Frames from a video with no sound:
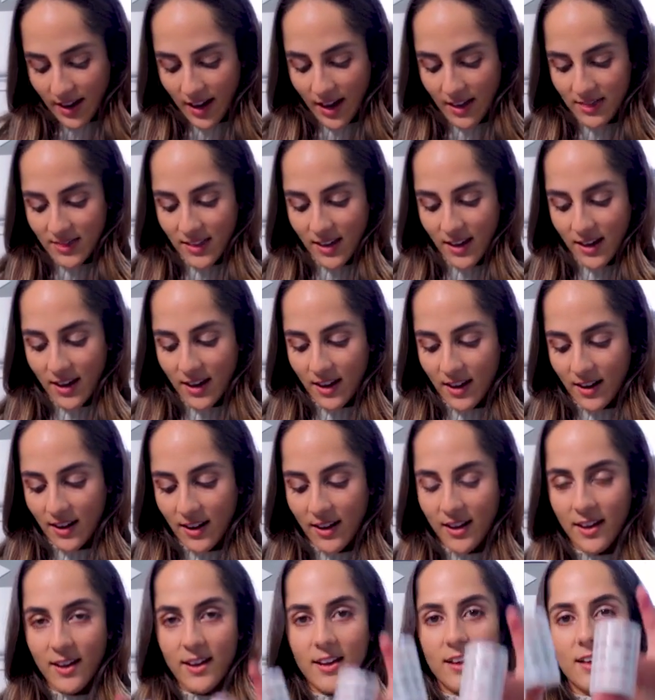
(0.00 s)
And
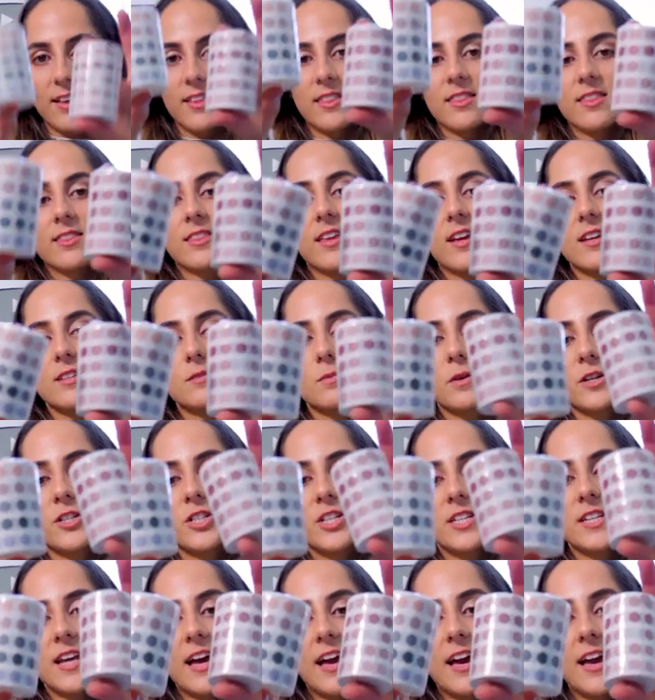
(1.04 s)
then these
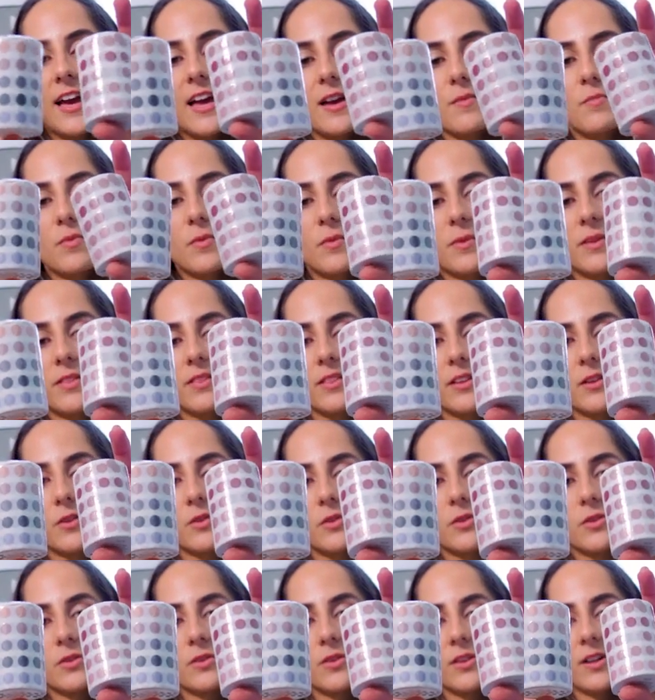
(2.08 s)
washi tape with
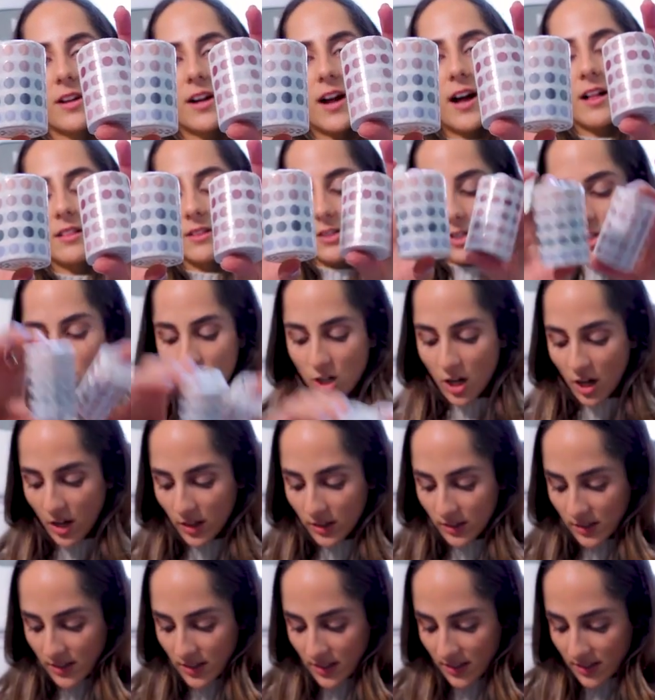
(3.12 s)
little colored
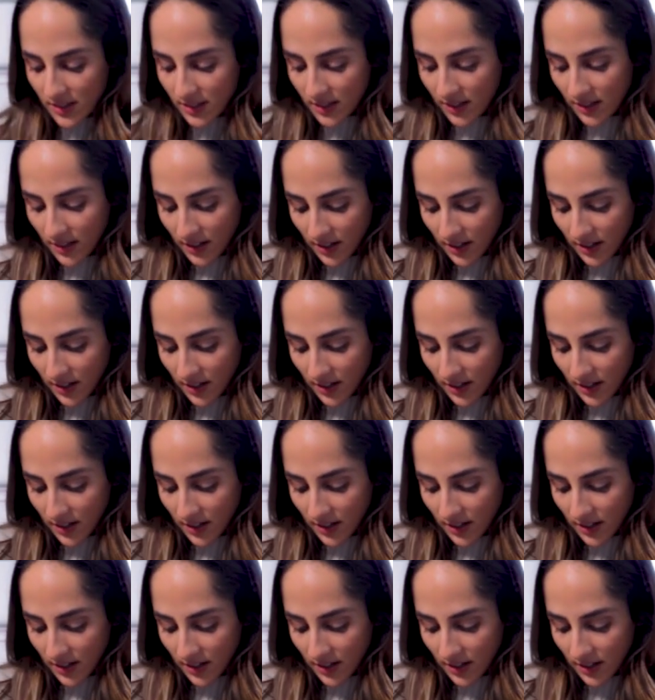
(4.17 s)
dots.